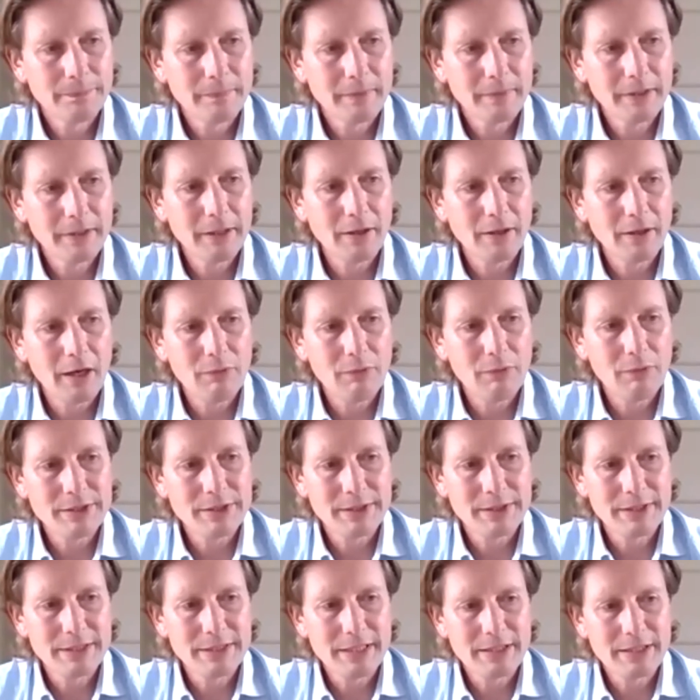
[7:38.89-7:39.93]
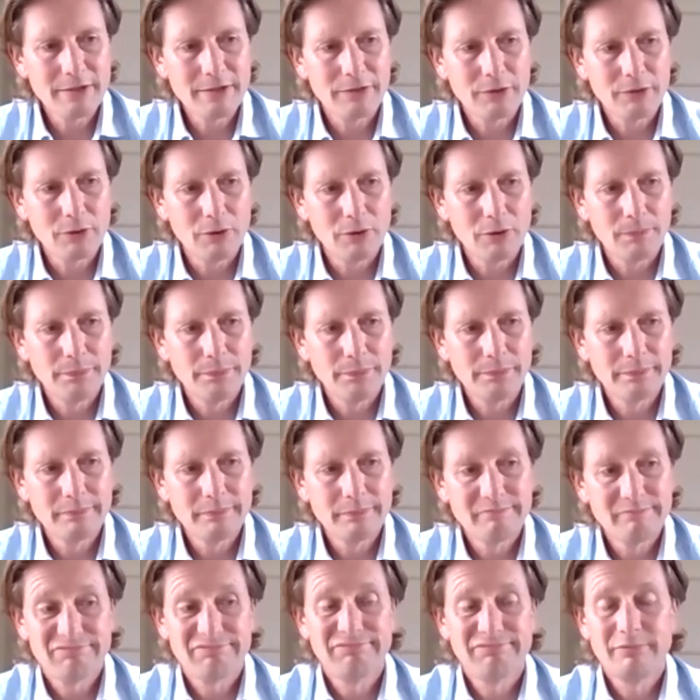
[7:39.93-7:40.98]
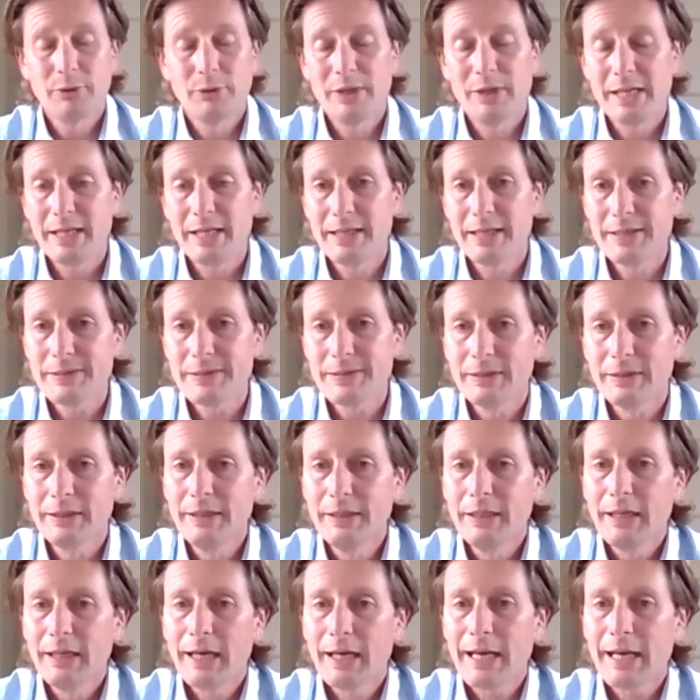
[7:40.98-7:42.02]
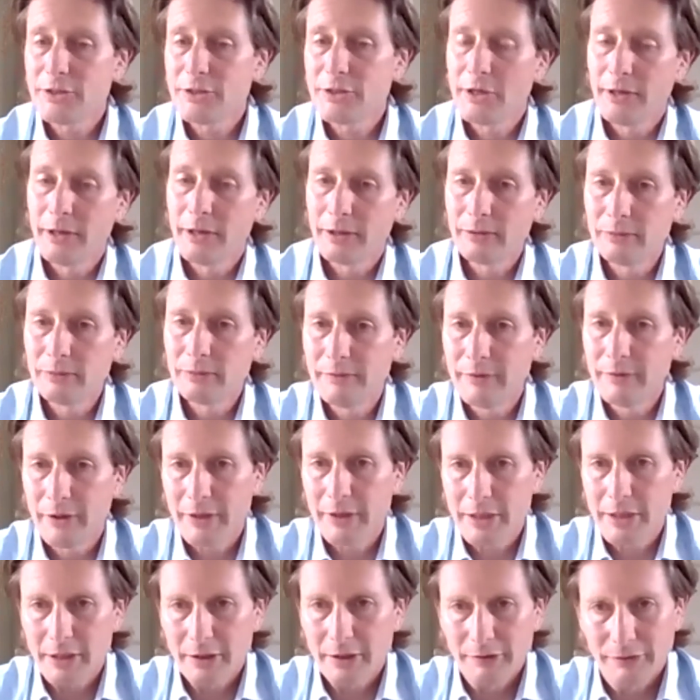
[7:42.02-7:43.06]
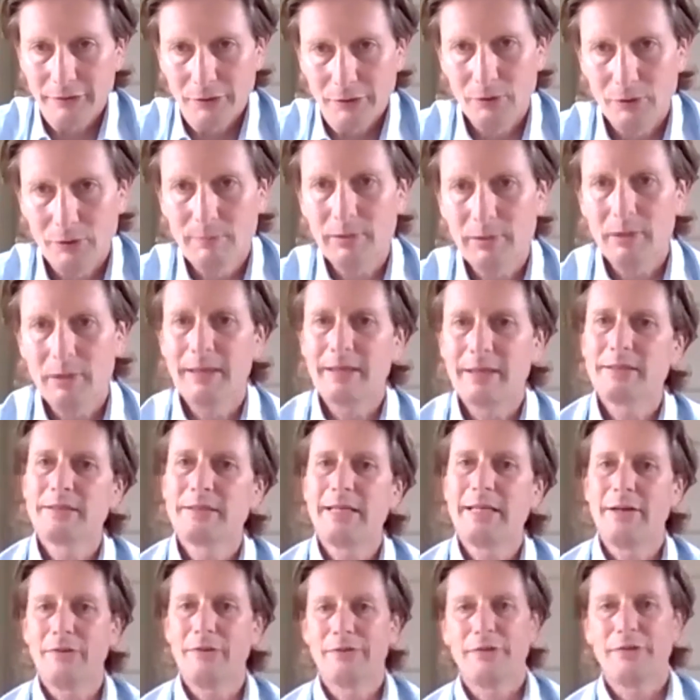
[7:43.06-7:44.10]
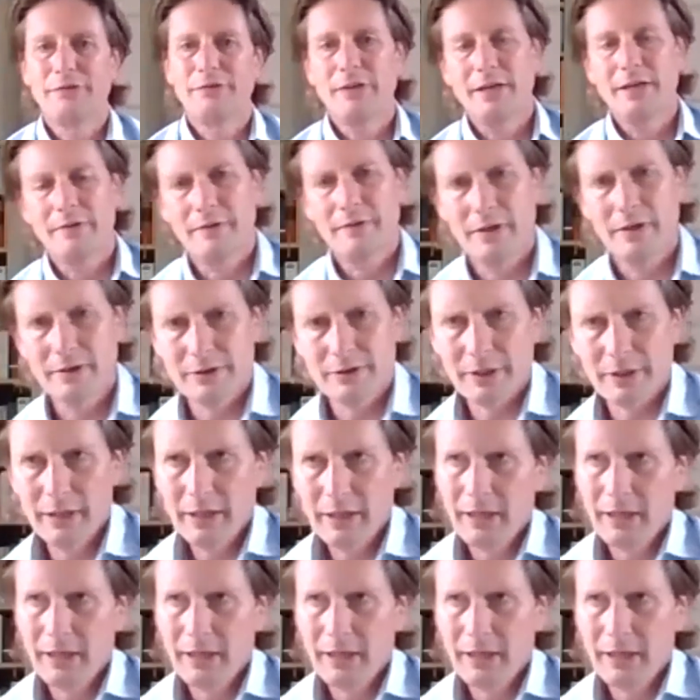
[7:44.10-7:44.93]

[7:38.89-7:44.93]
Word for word: You know, I've worked in the city for 20 years, as you know. We've known each other for probably about 10 or 15 of those.